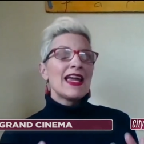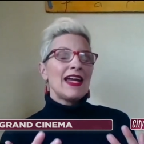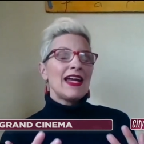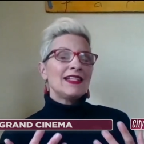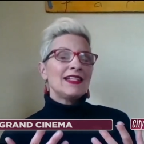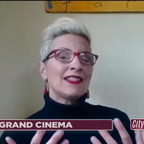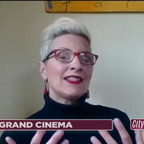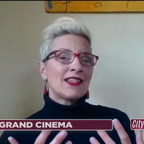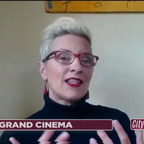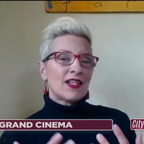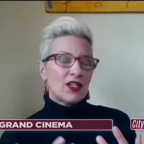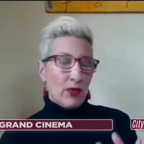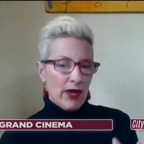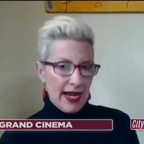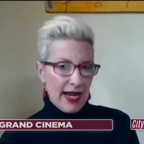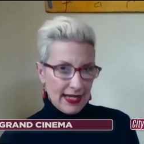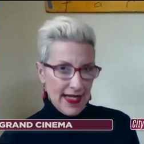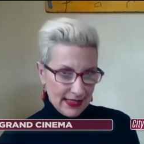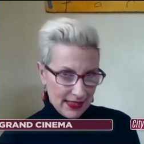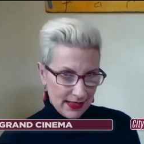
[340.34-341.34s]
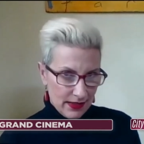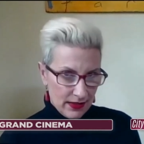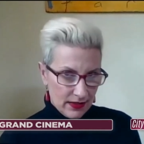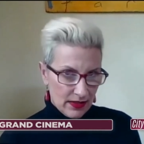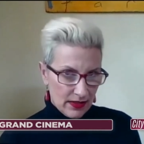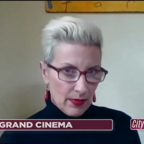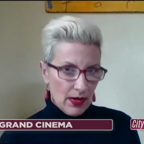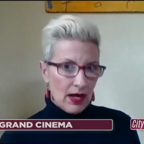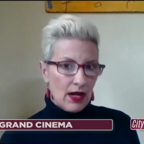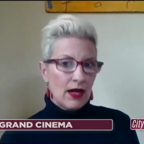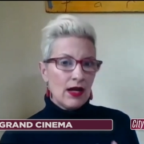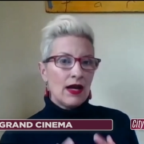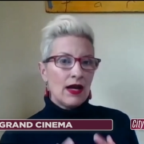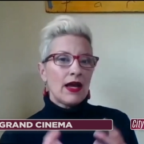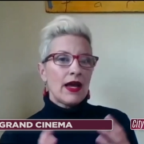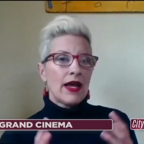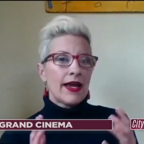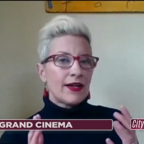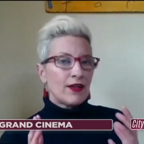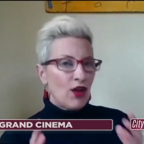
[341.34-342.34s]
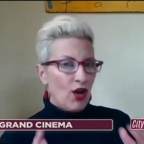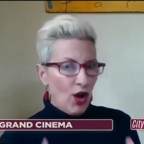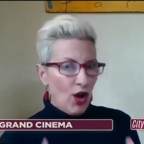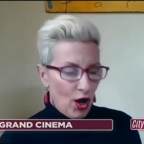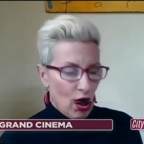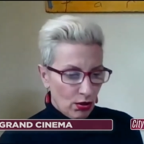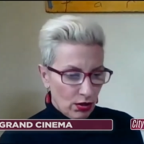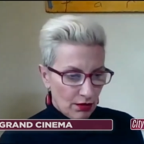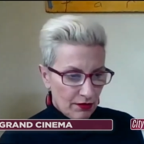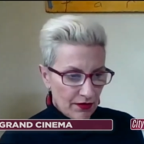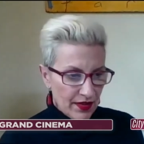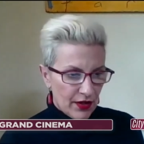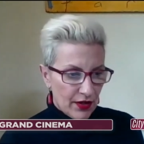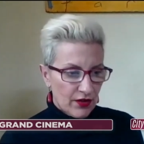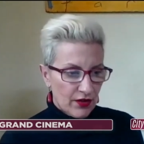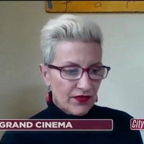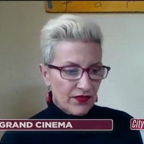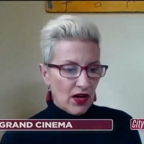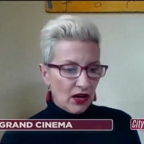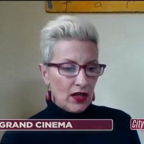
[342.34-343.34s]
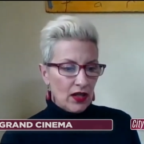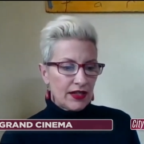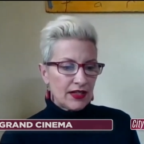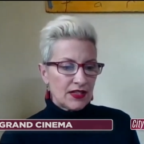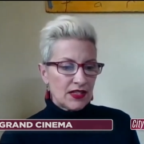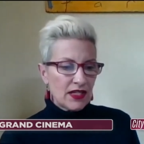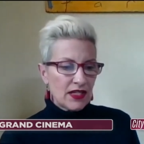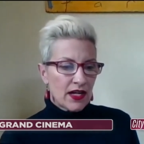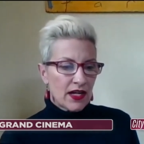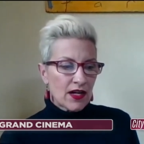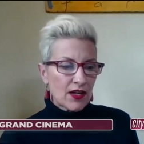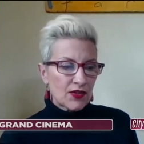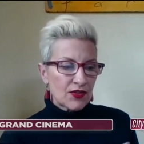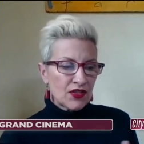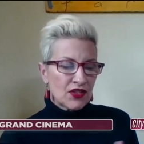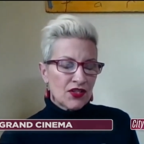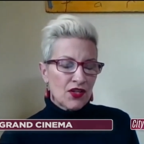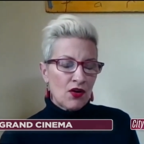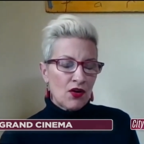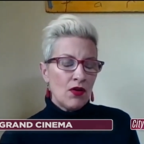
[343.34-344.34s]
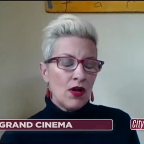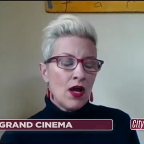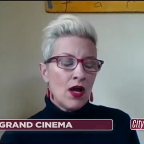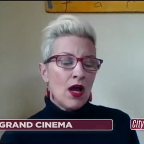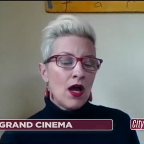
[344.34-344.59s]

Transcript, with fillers: it's the Grand Cinema and all of their volunteers. So,